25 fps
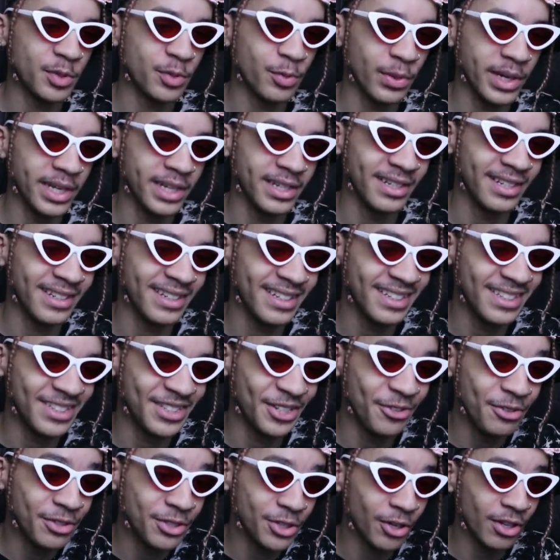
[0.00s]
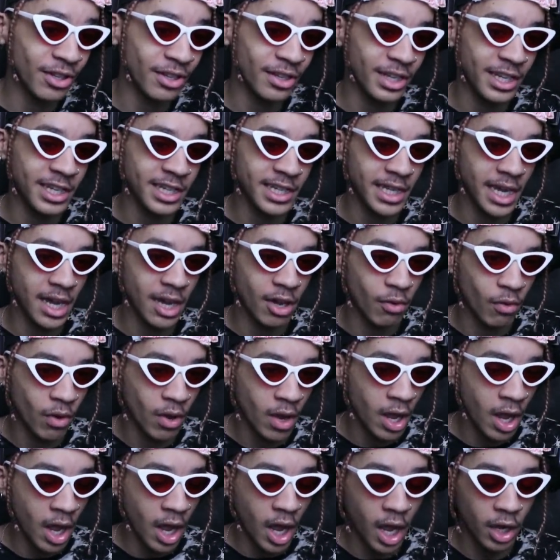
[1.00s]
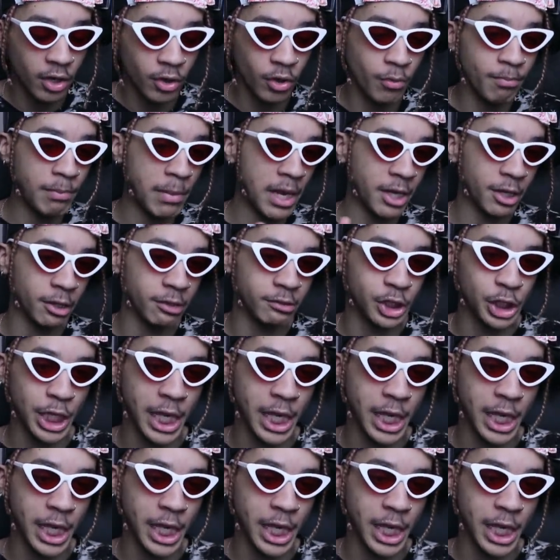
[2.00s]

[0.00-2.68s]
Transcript: between $2 e-girl and Omega